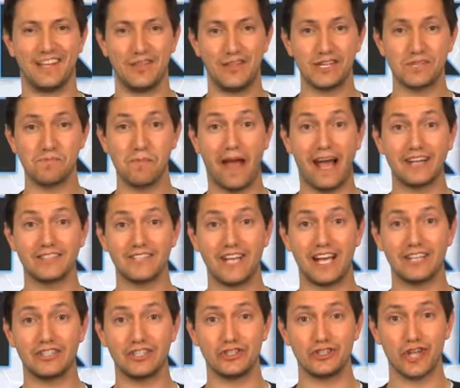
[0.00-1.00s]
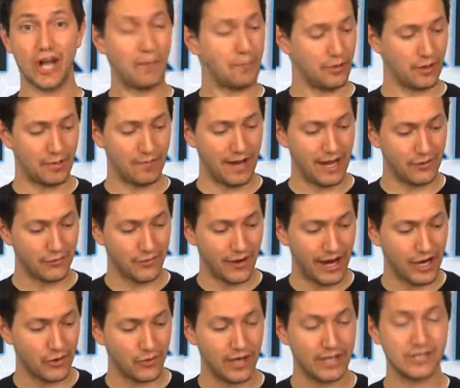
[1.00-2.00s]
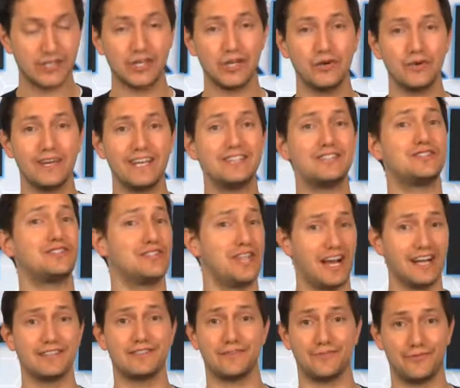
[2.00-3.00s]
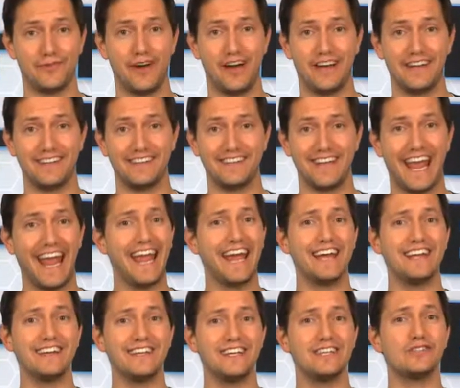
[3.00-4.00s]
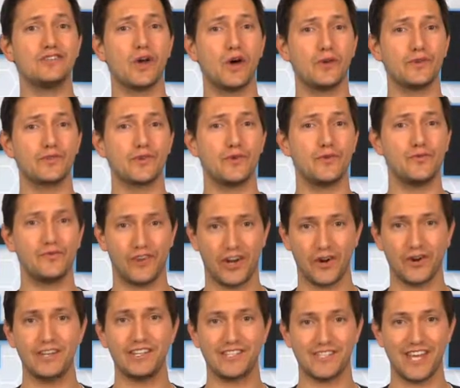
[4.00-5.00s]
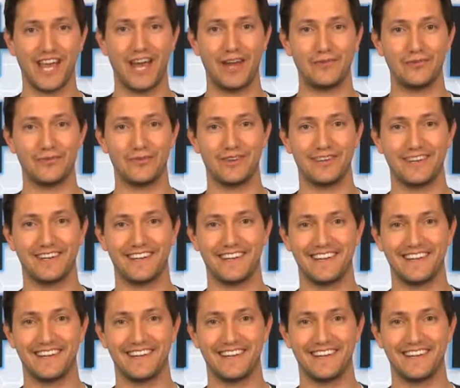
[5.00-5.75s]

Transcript: This Max Action Chopper Command Fire Rescue is tons of fun, and it's also very safe. It